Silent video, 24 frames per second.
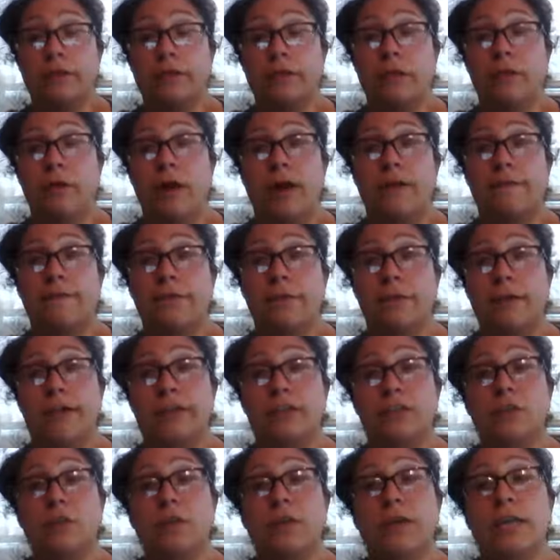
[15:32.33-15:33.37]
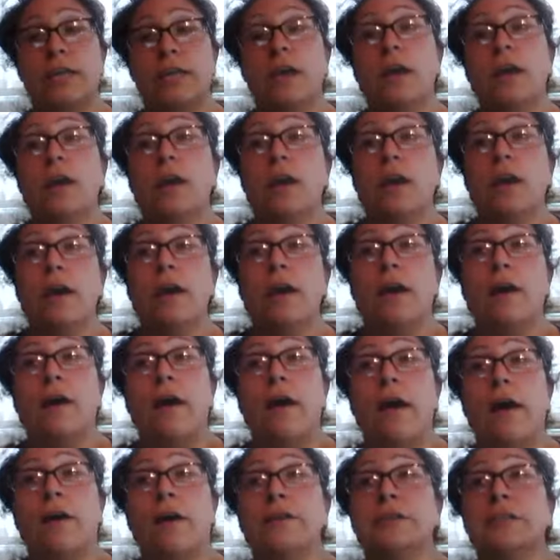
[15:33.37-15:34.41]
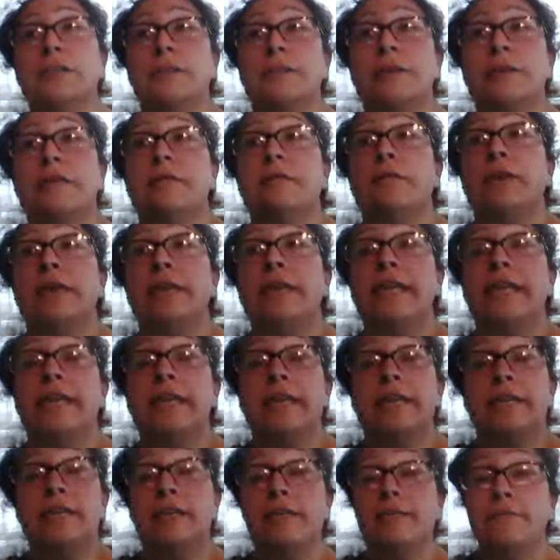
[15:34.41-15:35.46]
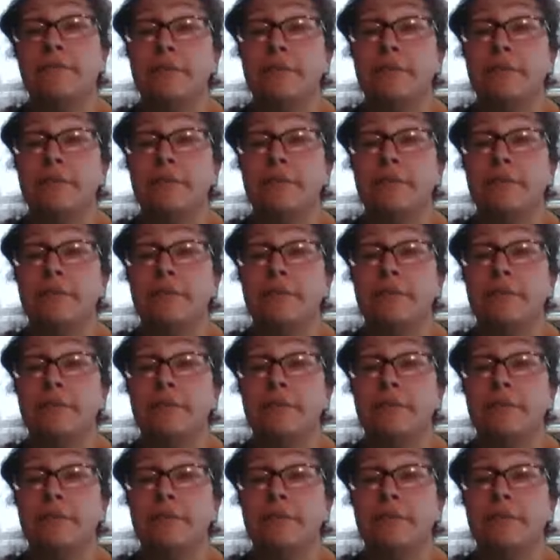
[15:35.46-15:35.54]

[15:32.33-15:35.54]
So after next week, I'll just be reading.